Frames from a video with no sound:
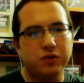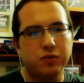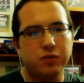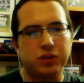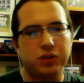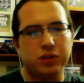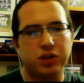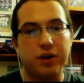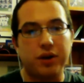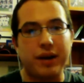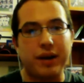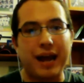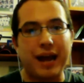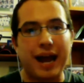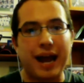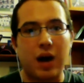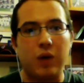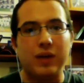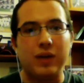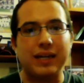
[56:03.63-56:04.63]
which are
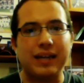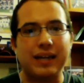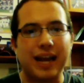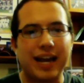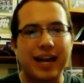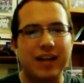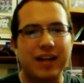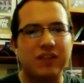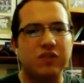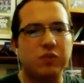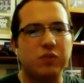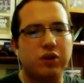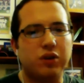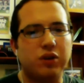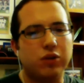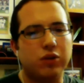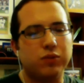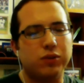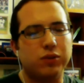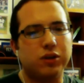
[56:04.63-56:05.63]
now enhanced with
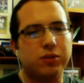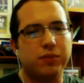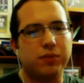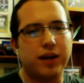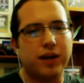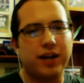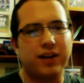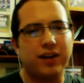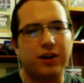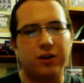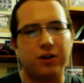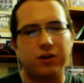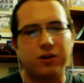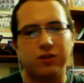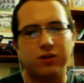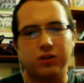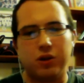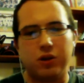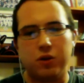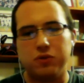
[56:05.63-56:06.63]
artwork by
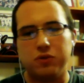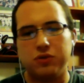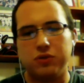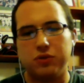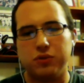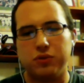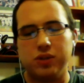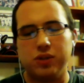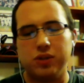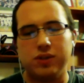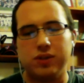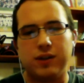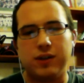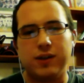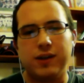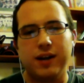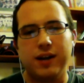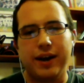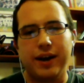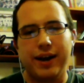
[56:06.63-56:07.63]
our co-host
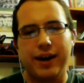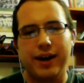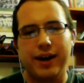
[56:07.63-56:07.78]
Teresa, and